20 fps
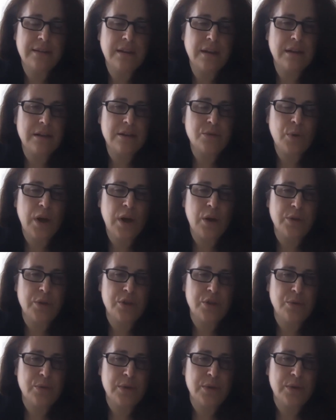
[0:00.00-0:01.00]
done as well when
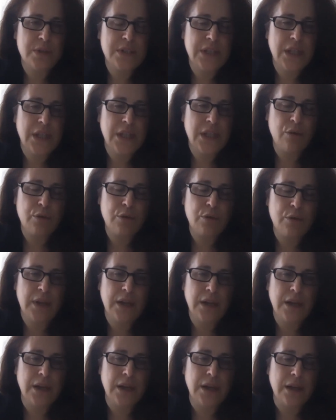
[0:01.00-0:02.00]
she was in the
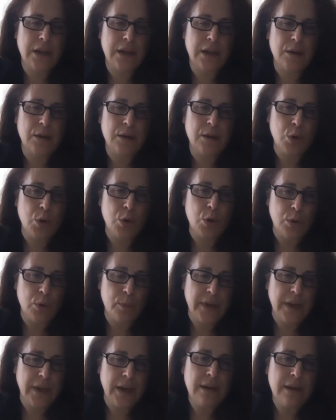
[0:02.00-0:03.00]
government in
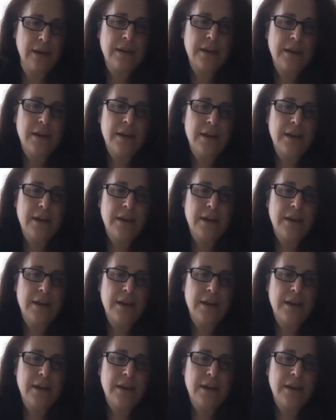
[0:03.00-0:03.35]
Colombia.